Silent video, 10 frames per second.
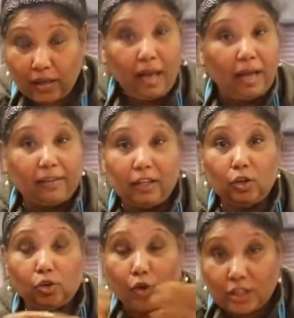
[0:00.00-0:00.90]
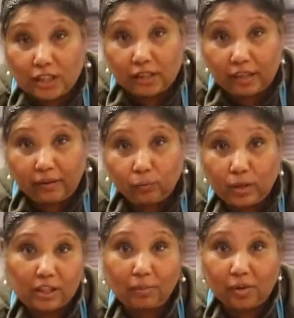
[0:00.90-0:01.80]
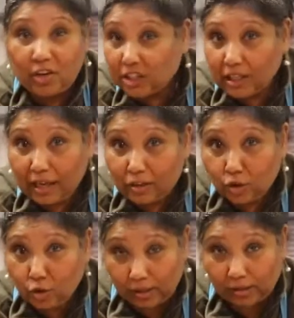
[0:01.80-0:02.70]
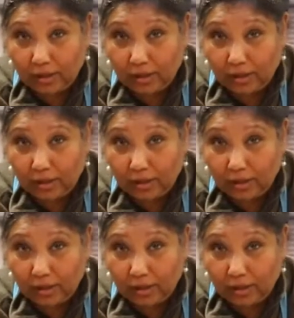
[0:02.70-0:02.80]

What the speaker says: And then you drizzle it with some crystallized sugar.